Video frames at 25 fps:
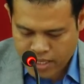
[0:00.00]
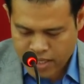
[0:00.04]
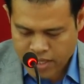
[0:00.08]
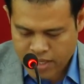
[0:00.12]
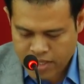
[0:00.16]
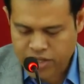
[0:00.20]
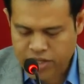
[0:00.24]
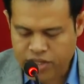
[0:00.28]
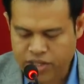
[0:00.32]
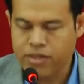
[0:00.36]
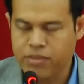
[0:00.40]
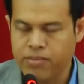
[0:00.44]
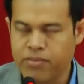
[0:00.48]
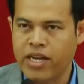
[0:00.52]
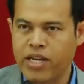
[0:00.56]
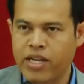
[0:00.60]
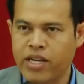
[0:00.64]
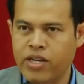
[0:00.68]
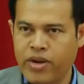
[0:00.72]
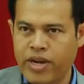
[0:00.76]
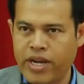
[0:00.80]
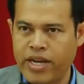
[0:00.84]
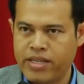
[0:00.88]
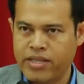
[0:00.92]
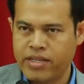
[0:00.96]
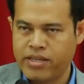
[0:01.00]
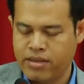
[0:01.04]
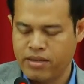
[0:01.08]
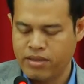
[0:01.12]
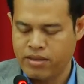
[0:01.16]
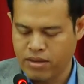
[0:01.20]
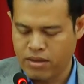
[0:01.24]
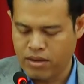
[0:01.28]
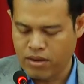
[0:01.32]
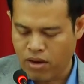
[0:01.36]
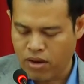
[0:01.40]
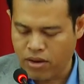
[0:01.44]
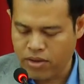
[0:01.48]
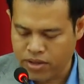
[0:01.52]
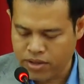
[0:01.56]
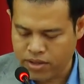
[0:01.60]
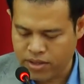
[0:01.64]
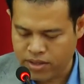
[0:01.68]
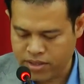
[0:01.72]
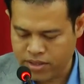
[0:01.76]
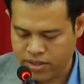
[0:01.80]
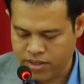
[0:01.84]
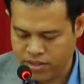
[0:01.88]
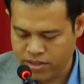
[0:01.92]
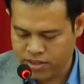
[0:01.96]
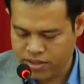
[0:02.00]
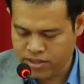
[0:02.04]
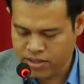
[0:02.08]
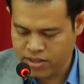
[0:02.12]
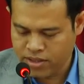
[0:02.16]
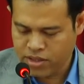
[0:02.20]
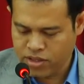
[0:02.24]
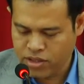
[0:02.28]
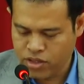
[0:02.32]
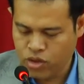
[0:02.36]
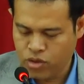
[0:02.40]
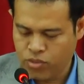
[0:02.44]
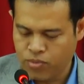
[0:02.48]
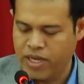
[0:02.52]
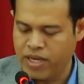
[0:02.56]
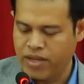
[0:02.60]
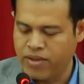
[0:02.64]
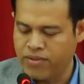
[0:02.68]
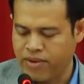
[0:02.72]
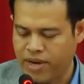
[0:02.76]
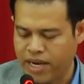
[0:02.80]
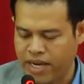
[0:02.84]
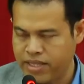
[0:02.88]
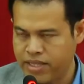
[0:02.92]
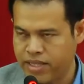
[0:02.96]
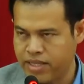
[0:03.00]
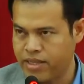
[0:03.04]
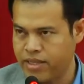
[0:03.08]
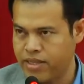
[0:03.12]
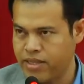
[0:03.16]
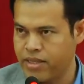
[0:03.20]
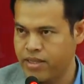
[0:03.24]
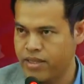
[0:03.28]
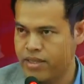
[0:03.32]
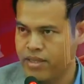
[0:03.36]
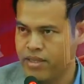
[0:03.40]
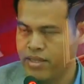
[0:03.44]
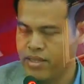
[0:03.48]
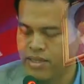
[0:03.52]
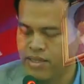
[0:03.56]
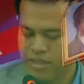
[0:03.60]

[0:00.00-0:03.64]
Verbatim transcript: it is my great honor to be invited